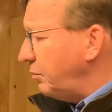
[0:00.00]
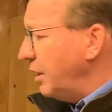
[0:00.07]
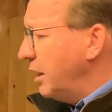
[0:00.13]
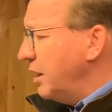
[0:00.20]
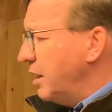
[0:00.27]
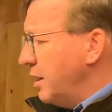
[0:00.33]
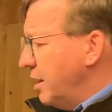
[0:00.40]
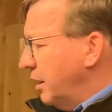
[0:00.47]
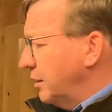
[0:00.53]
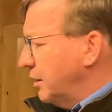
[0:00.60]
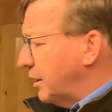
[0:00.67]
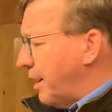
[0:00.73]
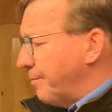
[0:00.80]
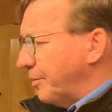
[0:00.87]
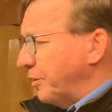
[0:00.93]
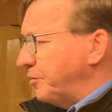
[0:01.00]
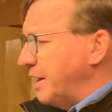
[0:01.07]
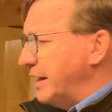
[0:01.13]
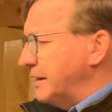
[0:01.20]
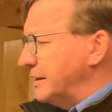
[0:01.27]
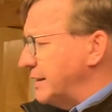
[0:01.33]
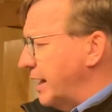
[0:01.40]
A couple of
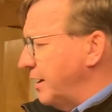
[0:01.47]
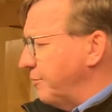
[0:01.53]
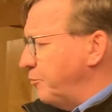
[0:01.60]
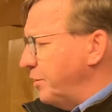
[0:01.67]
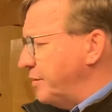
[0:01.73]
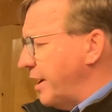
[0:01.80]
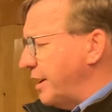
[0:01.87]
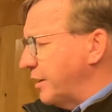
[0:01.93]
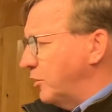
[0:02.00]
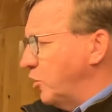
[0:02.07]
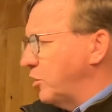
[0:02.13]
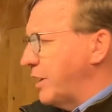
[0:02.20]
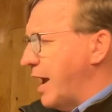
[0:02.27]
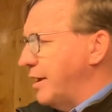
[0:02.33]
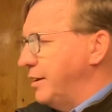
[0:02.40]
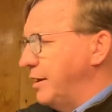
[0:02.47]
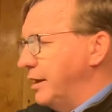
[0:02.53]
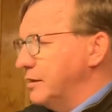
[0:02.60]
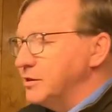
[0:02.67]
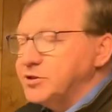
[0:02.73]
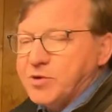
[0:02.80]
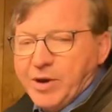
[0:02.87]
things then, if we take a look at
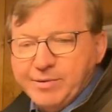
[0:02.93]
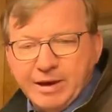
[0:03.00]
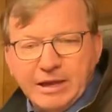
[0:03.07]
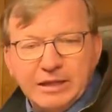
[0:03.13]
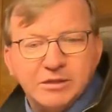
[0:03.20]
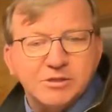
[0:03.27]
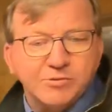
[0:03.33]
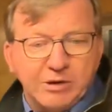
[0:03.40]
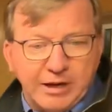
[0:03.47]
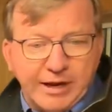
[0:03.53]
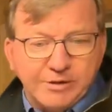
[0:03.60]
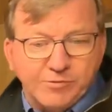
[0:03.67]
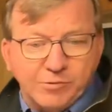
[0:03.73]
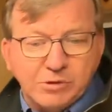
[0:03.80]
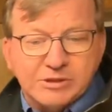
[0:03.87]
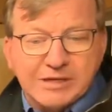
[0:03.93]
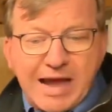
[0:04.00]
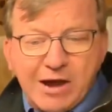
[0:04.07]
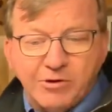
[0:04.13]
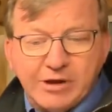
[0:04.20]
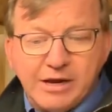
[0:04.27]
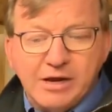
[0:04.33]
in soybeans, really if we're
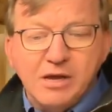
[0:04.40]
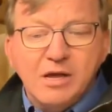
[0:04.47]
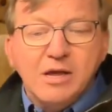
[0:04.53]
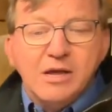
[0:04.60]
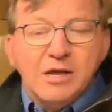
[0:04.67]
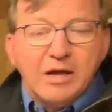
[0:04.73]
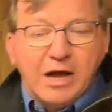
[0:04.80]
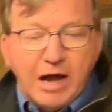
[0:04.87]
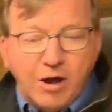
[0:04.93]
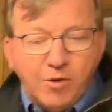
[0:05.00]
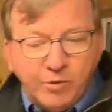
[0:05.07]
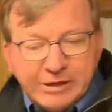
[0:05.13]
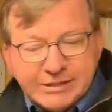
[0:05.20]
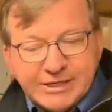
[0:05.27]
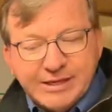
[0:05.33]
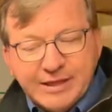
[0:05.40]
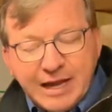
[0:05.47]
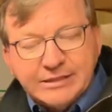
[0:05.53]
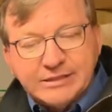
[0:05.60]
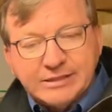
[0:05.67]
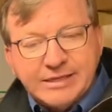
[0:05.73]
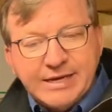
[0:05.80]
scouting, we see
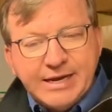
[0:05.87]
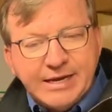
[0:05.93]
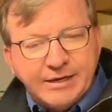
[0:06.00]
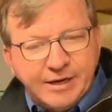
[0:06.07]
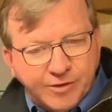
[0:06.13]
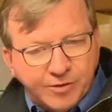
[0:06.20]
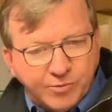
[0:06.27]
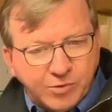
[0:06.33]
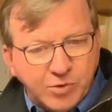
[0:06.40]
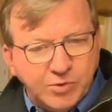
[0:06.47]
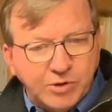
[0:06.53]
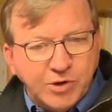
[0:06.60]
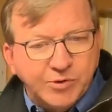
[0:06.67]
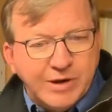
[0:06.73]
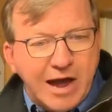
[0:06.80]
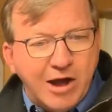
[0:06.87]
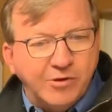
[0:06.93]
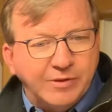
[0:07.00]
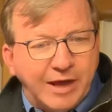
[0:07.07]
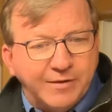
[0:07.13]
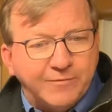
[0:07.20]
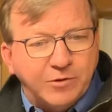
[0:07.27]
that seed, the root go down,
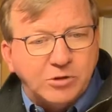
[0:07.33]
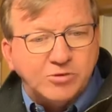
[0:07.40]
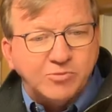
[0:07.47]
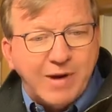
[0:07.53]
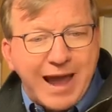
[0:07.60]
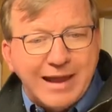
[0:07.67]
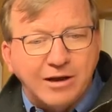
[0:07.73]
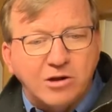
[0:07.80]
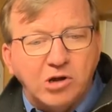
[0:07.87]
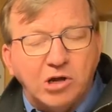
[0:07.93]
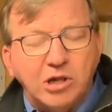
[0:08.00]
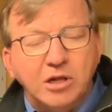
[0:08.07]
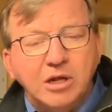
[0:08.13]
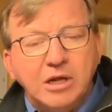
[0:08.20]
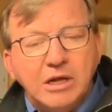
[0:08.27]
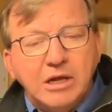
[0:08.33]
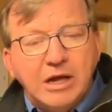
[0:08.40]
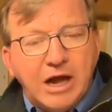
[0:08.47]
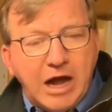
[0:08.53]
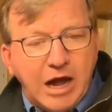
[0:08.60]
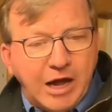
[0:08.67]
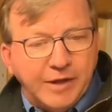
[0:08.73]
that first radical.
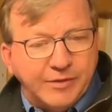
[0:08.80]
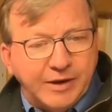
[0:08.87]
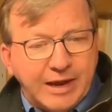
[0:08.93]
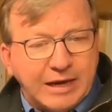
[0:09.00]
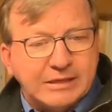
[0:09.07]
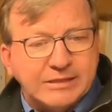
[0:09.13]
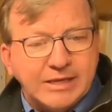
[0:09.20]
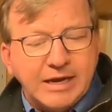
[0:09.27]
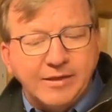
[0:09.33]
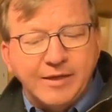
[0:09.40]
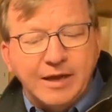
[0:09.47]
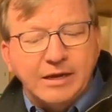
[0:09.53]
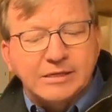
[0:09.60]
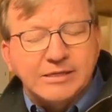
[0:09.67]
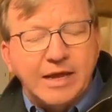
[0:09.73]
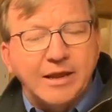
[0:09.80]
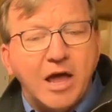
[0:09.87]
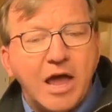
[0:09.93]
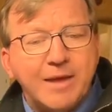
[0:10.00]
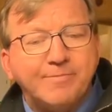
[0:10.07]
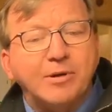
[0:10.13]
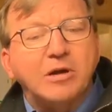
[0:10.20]
The next thing then is that
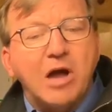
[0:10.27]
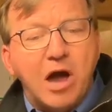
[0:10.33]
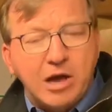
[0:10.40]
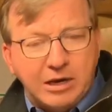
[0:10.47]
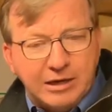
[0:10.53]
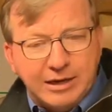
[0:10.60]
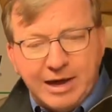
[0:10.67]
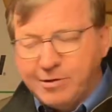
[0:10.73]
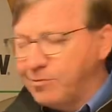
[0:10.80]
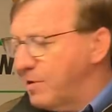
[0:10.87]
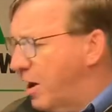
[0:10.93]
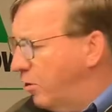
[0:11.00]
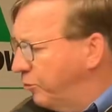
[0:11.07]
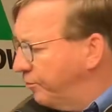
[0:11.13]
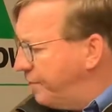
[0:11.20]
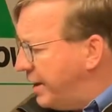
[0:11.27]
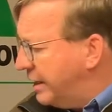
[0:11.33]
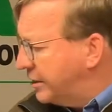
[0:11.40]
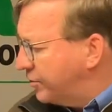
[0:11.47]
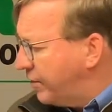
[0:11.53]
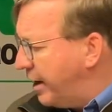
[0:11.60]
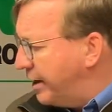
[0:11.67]
hypocotyl, that round
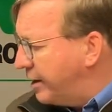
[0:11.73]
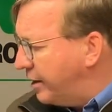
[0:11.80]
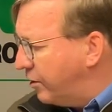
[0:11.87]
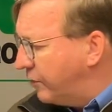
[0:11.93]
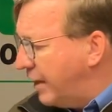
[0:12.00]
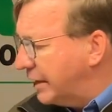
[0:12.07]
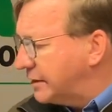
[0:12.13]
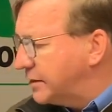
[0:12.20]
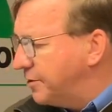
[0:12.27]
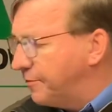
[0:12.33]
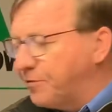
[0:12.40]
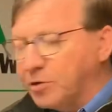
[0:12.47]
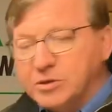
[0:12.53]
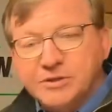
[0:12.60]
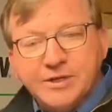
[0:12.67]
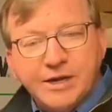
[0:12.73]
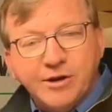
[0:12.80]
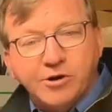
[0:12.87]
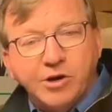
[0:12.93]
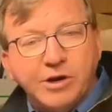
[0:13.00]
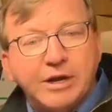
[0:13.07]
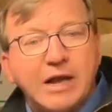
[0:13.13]
piece right here. That's the first thing you're
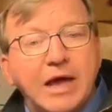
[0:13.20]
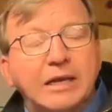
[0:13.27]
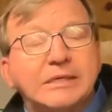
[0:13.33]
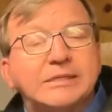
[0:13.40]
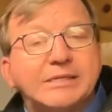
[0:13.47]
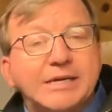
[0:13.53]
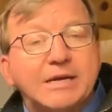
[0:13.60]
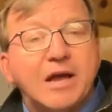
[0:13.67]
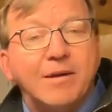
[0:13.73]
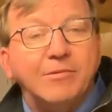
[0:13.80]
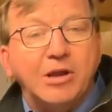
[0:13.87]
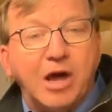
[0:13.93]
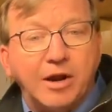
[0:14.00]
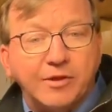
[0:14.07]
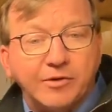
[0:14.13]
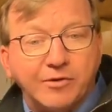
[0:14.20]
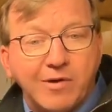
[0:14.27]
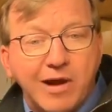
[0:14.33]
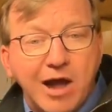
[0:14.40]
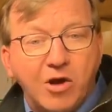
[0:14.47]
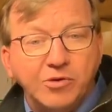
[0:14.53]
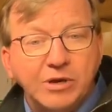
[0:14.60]
going to kind of see coming out of the
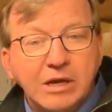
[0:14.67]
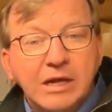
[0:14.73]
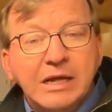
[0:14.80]
ground.